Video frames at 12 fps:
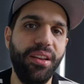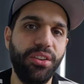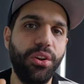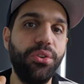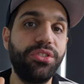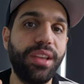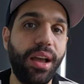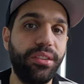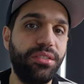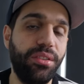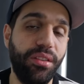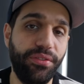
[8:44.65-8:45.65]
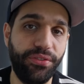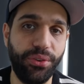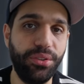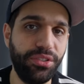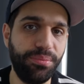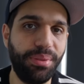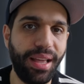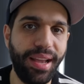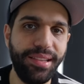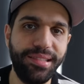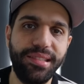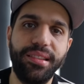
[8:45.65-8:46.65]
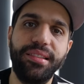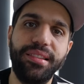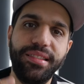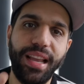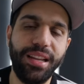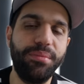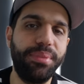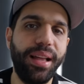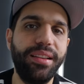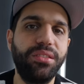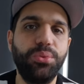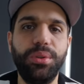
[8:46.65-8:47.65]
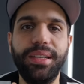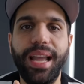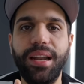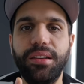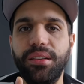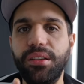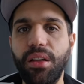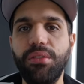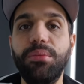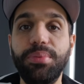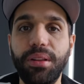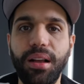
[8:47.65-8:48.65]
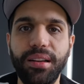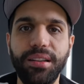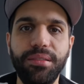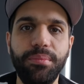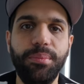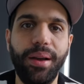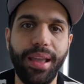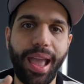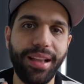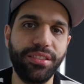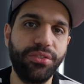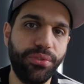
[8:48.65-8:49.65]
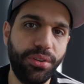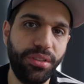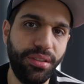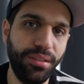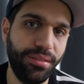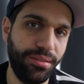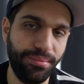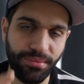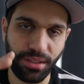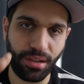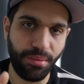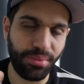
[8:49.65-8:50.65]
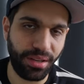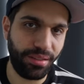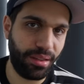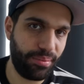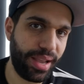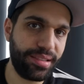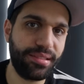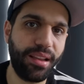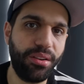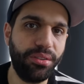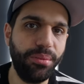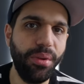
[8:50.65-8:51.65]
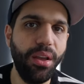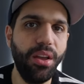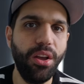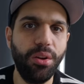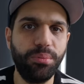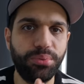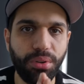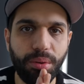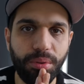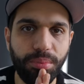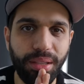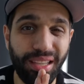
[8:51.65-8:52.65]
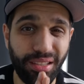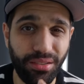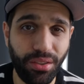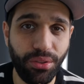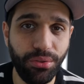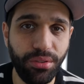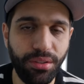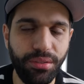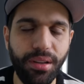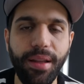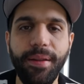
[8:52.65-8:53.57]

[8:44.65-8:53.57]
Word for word: goes out to the first place. The second place will get another plugin by Xfer, the company that makes Serum, probably Cthulhu,